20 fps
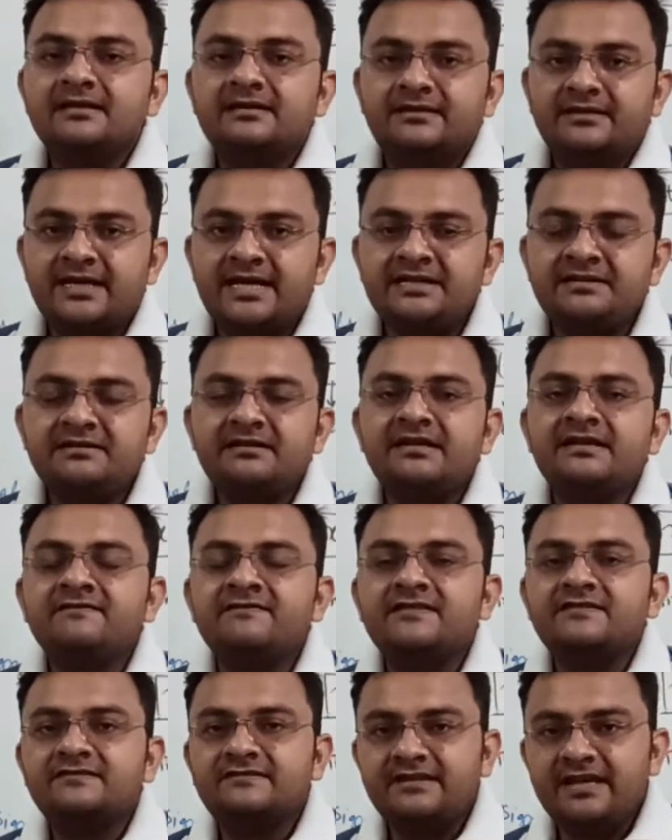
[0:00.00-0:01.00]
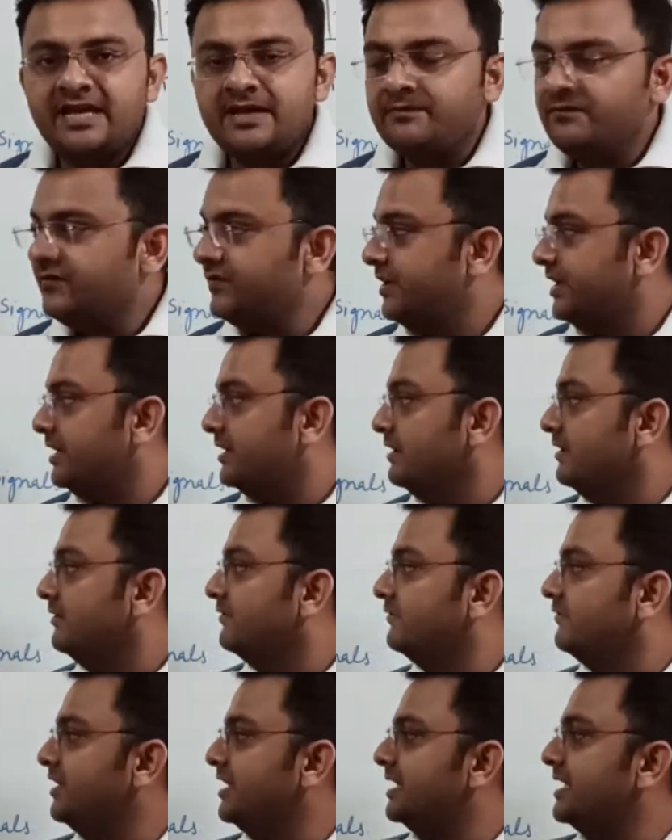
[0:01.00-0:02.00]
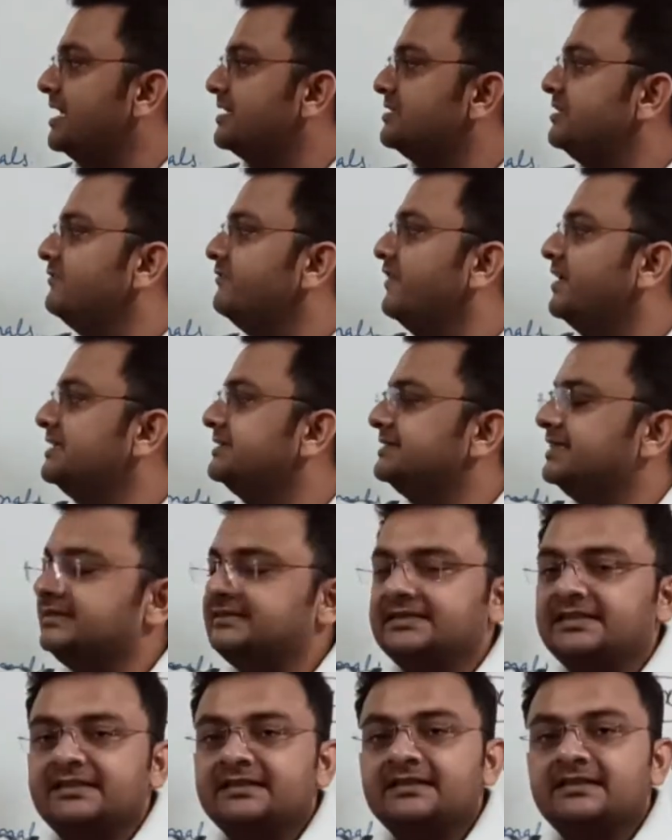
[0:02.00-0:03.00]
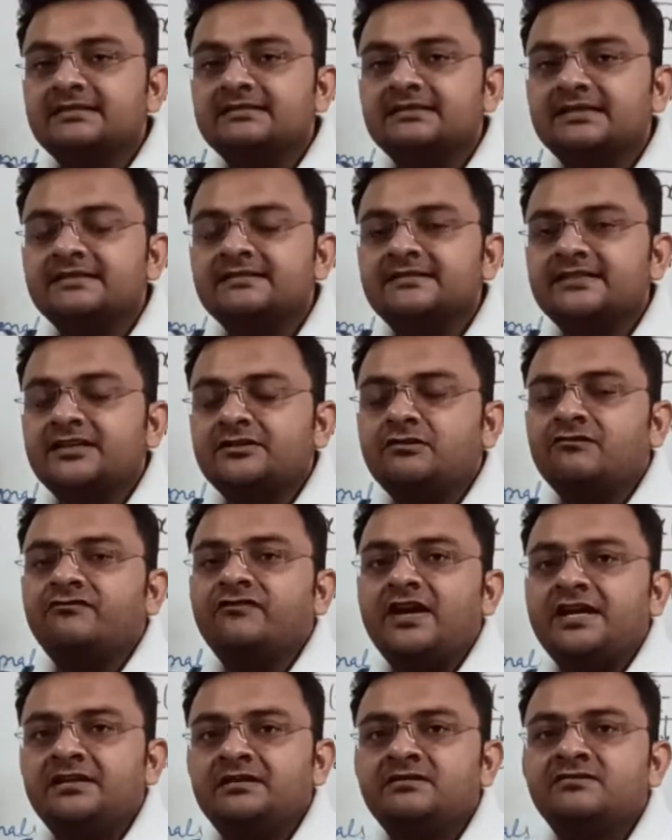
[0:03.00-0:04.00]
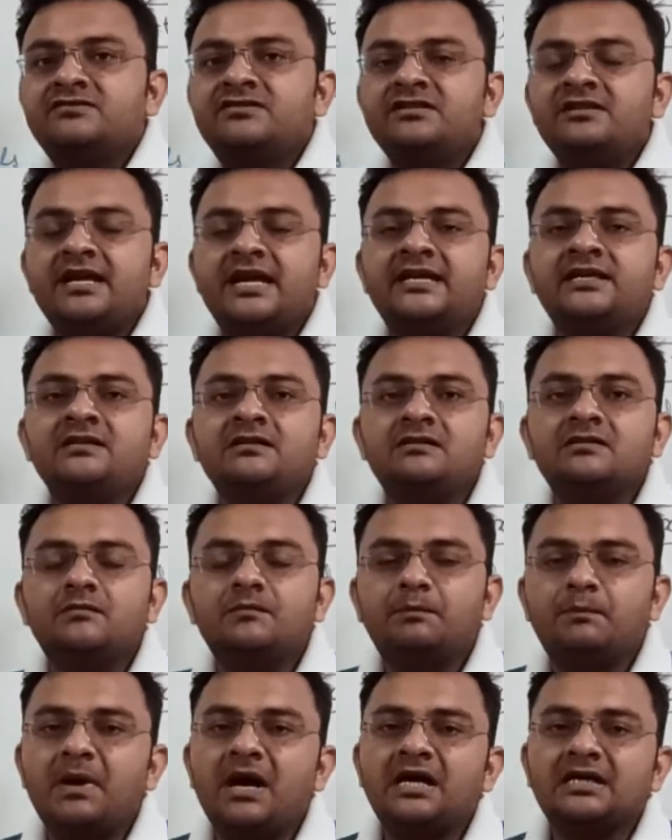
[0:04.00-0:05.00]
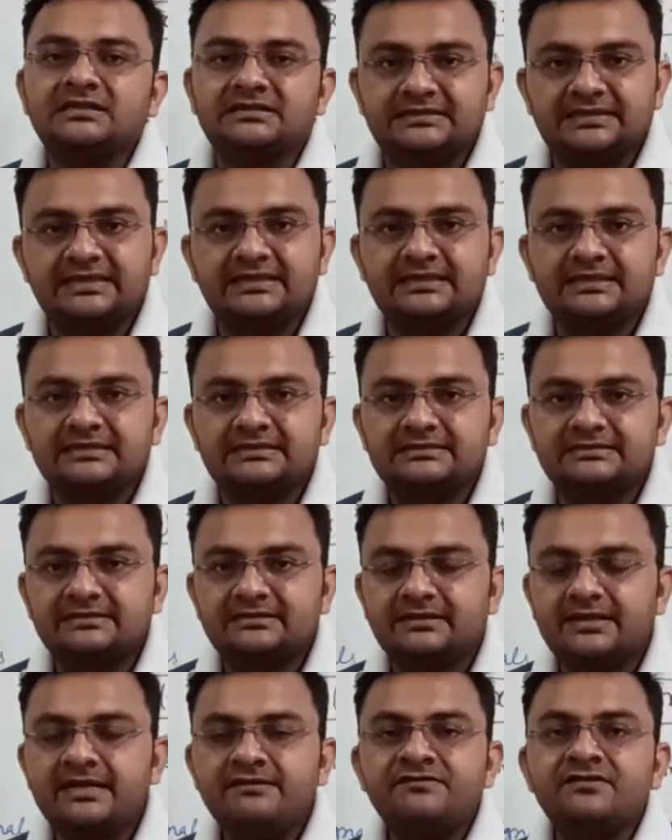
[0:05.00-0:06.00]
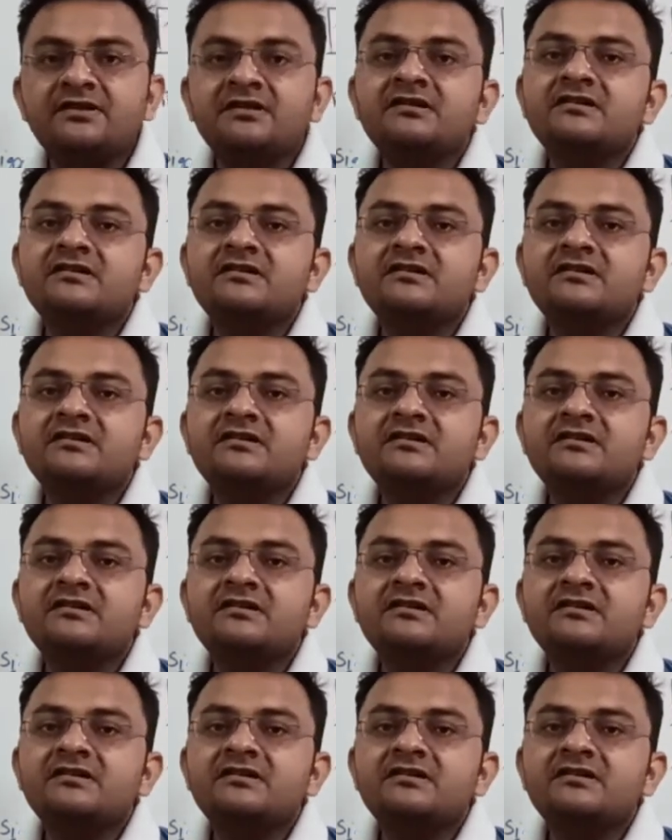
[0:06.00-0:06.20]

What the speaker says: right? In the same way, we classify the signals in set of energy and power signals, right?